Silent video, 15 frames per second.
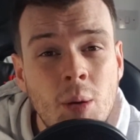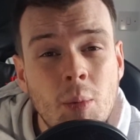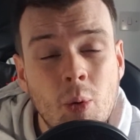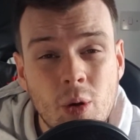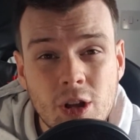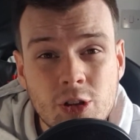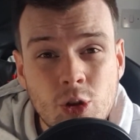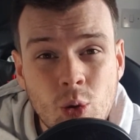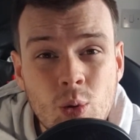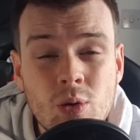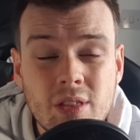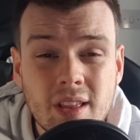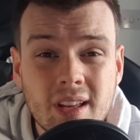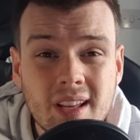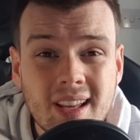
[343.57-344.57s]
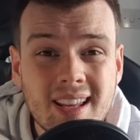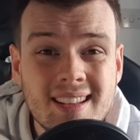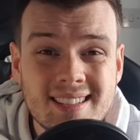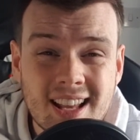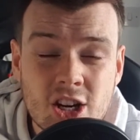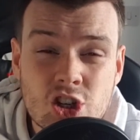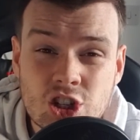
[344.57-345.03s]
But what I do think
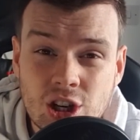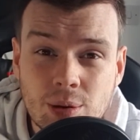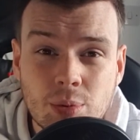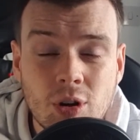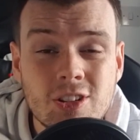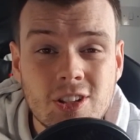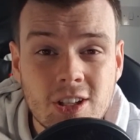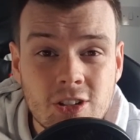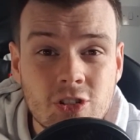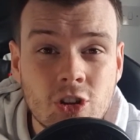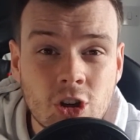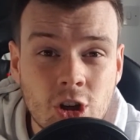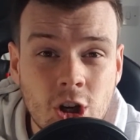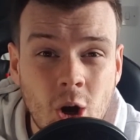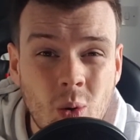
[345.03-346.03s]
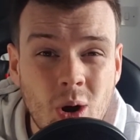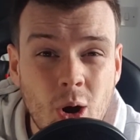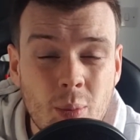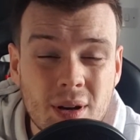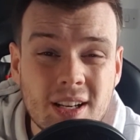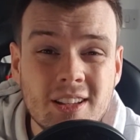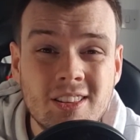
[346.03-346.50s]
is that share price is going to go
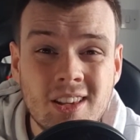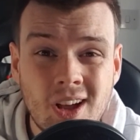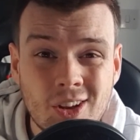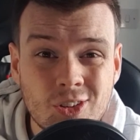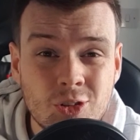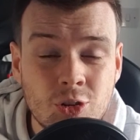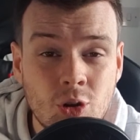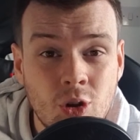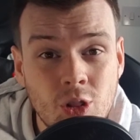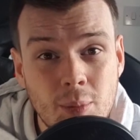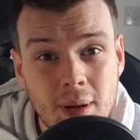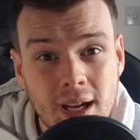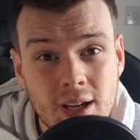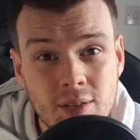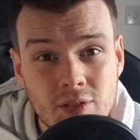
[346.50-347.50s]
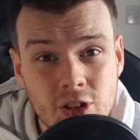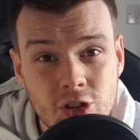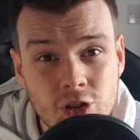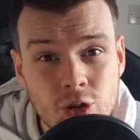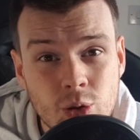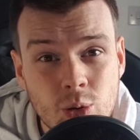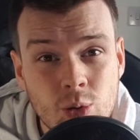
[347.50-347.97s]
up, and it does on the back of
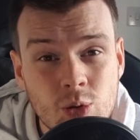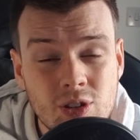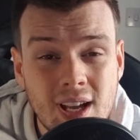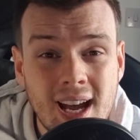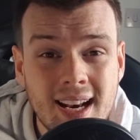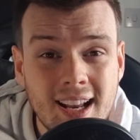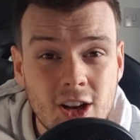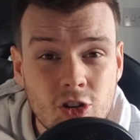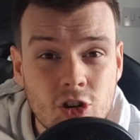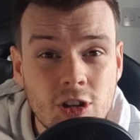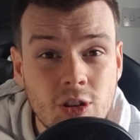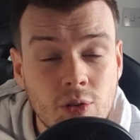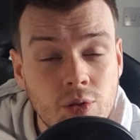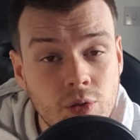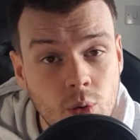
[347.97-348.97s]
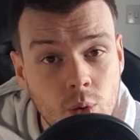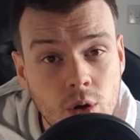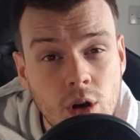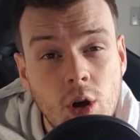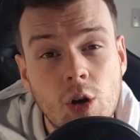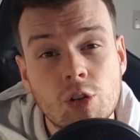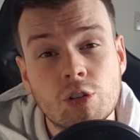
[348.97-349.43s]
this news, and actually the
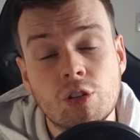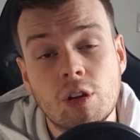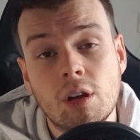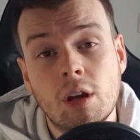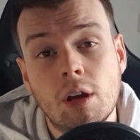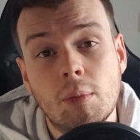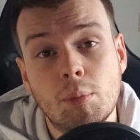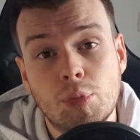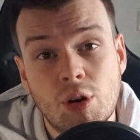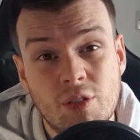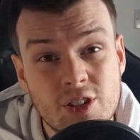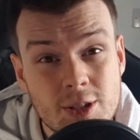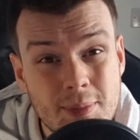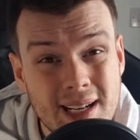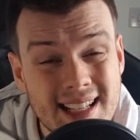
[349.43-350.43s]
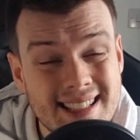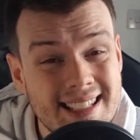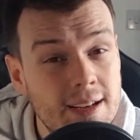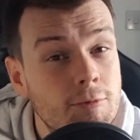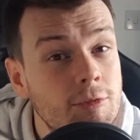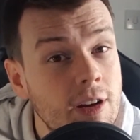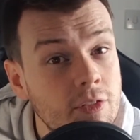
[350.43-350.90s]
forecast
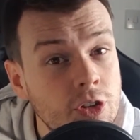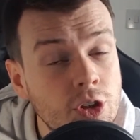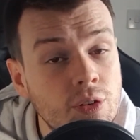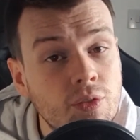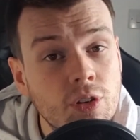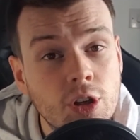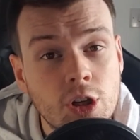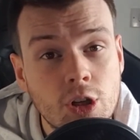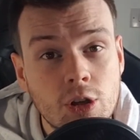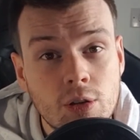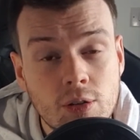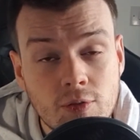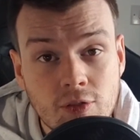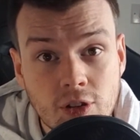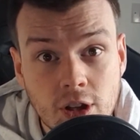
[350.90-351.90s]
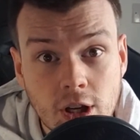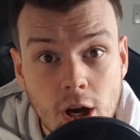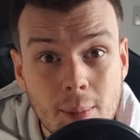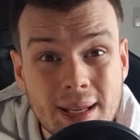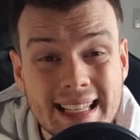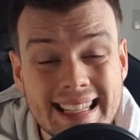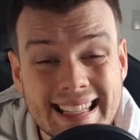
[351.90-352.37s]
profitability and revenue for the
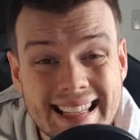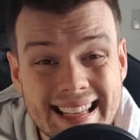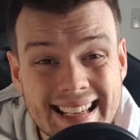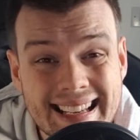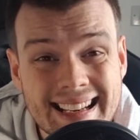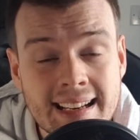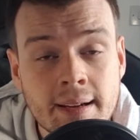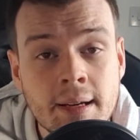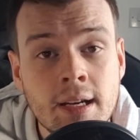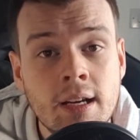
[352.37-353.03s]
coming year.